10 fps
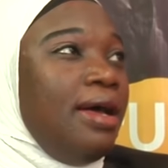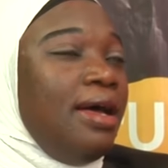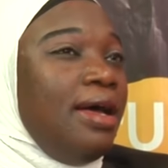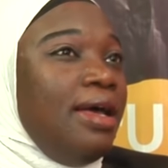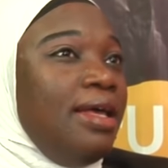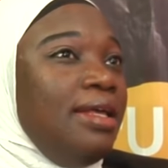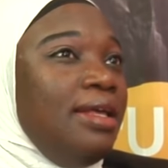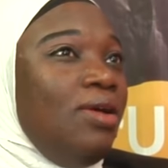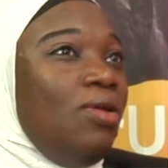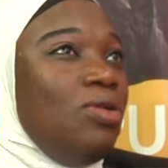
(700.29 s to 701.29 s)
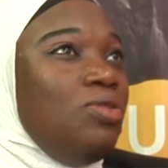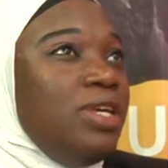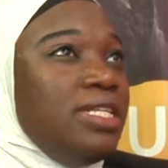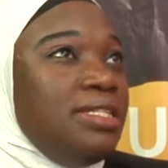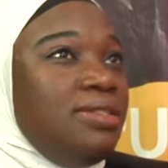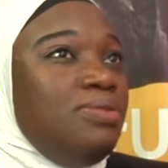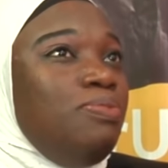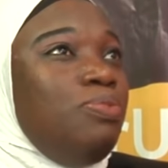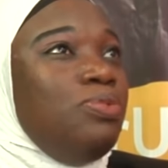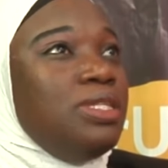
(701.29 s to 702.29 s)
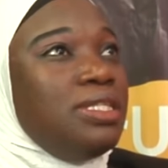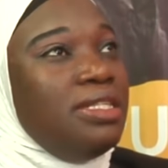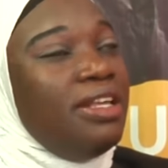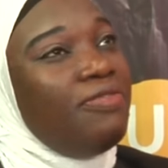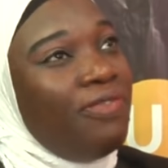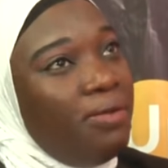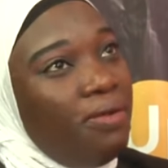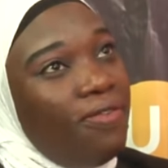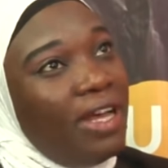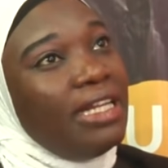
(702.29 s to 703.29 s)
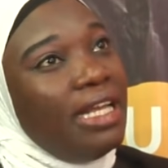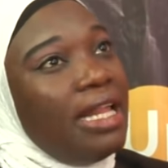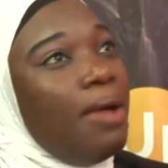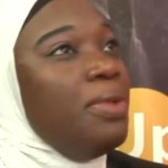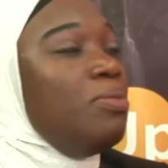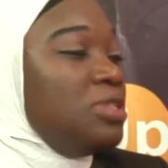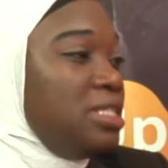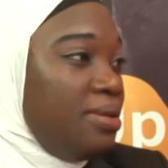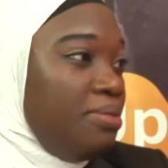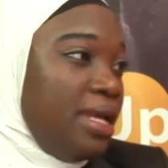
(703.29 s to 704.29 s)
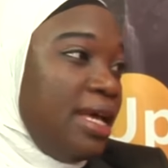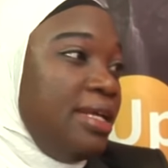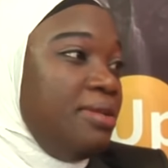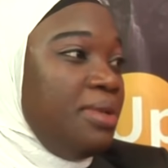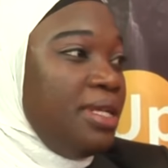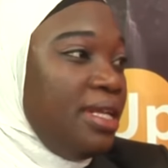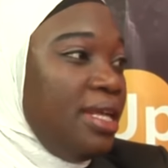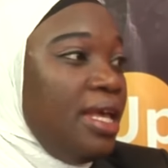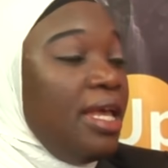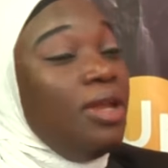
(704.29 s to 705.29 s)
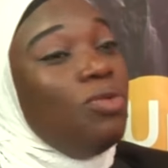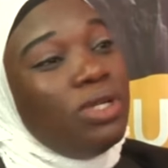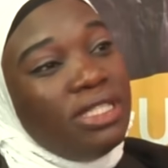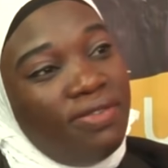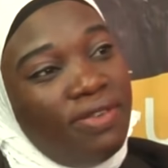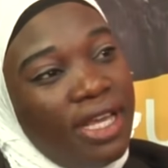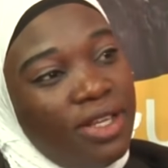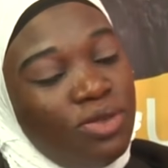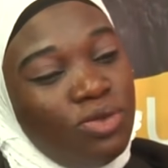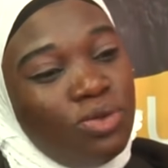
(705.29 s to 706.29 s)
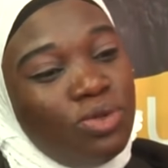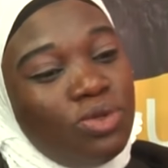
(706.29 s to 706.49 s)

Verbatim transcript: I always put the fact that I'm a Muslim behind me mm. in whatever I do.